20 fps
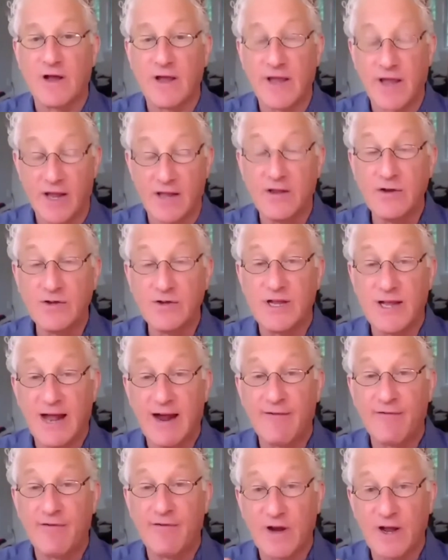Again, using
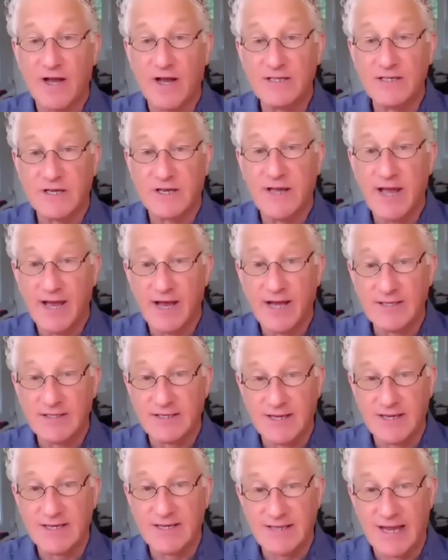Africa as
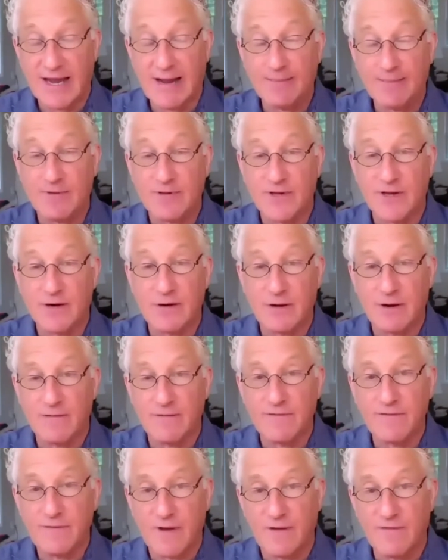an example here
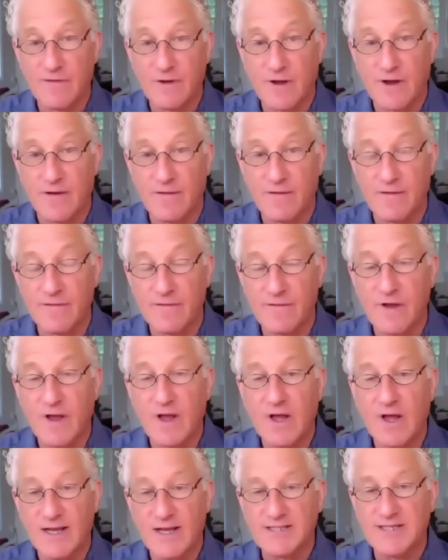of
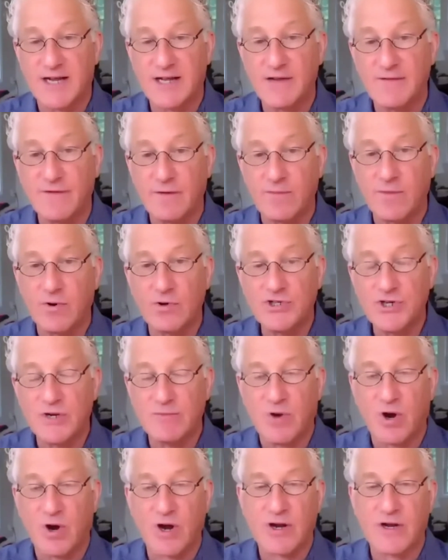a set of
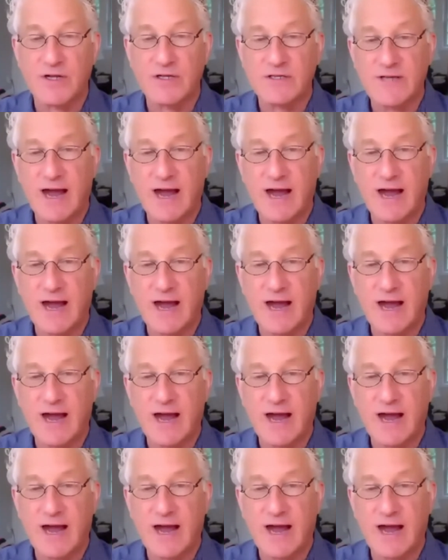emerging markets.